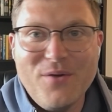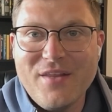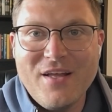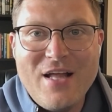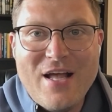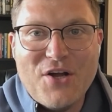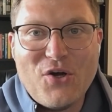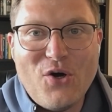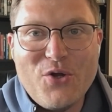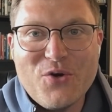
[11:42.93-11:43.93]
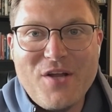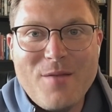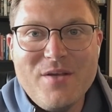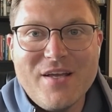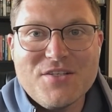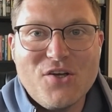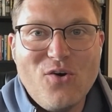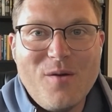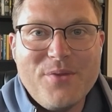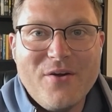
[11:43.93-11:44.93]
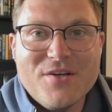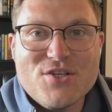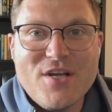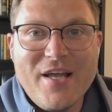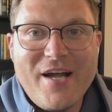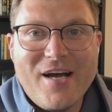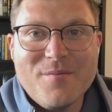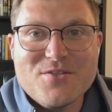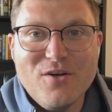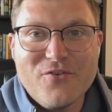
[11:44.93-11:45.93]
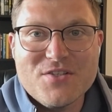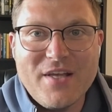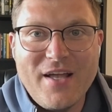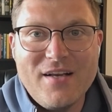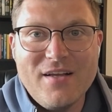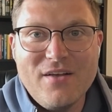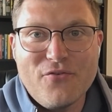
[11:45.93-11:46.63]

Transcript: When they call your name, you get to go up there and shake Adam Silver's hand.